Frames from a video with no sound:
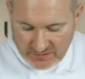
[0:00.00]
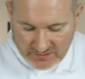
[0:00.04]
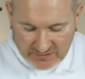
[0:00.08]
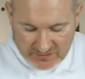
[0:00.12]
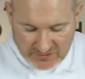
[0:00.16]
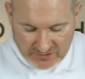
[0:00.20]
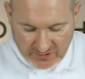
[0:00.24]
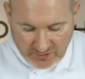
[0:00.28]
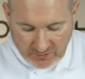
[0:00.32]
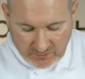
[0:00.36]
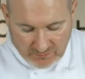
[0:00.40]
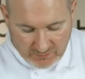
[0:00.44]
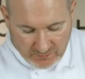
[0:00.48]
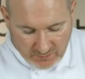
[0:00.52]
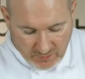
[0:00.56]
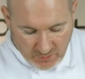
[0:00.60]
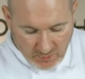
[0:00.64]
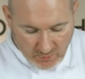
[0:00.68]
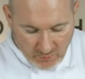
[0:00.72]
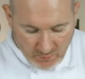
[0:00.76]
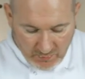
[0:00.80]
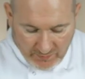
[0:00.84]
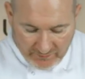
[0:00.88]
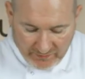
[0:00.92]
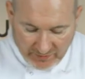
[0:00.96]
So,
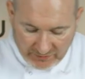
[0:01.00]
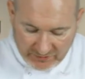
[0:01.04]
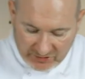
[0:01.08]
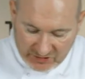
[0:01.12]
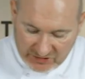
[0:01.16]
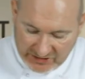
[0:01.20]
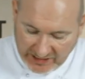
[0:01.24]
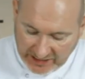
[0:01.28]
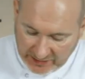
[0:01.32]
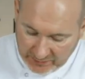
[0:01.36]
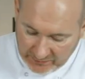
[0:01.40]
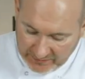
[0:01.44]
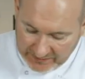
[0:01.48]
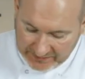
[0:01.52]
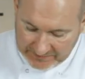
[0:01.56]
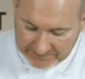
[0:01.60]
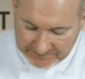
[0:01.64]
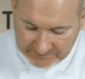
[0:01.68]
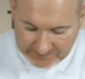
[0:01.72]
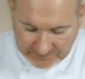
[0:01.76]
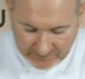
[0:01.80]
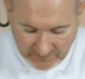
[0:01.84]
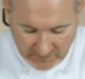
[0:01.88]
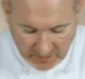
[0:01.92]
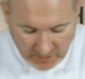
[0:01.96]
we've got the shadow here.
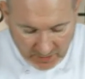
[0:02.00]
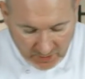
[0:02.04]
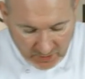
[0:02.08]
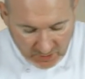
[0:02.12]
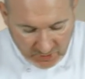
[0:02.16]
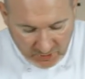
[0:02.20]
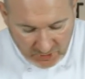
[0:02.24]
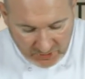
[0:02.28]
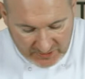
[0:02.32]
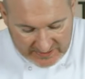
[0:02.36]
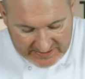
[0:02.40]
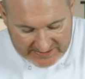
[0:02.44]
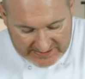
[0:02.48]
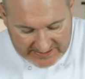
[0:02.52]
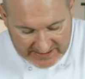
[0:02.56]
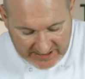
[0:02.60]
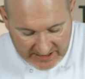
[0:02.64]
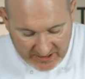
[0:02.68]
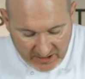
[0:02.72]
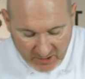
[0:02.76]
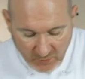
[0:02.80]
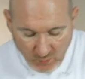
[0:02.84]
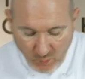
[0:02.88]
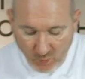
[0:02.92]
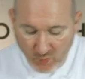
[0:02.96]
You can
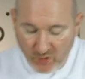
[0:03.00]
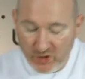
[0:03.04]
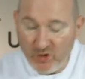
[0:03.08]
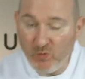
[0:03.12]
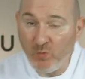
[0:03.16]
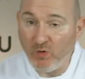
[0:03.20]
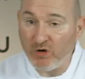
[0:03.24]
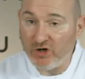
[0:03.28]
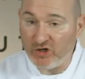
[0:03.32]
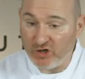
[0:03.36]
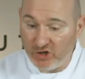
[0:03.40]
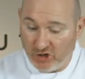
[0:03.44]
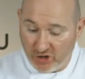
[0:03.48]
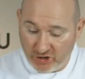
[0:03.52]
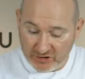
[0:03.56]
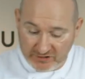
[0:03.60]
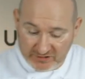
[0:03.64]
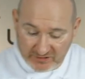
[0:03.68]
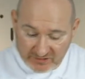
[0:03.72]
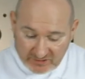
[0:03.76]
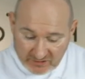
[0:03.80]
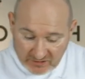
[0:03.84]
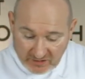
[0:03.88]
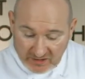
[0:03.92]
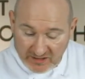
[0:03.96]
see where you want to cut
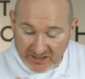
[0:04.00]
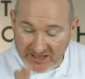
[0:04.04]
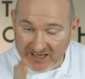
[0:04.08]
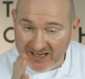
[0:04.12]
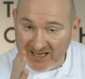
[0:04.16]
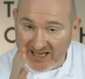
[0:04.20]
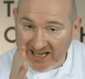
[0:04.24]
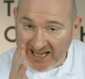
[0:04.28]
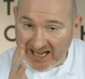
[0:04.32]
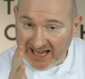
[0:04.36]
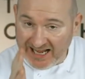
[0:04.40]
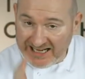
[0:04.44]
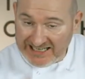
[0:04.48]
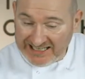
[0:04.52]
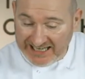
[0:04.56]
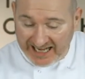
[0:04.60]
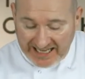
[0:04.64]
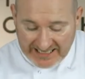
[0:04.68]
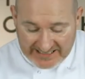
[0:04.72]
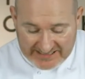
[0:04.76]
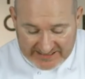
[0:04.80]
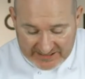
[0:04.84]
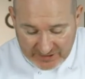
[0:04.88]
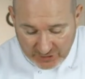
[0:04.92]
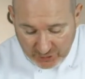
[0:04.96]

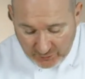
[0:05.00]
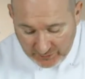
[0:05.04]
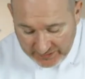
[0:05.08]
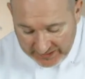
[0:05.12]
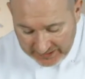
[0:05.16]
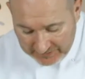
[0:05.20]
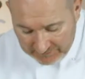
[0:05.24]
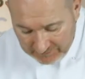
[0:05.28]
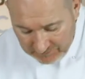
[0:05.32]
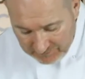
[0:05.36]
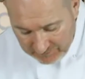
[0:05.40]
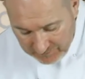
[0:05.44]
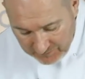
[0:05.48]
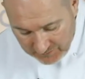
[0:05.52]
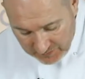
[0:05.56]
against the grain.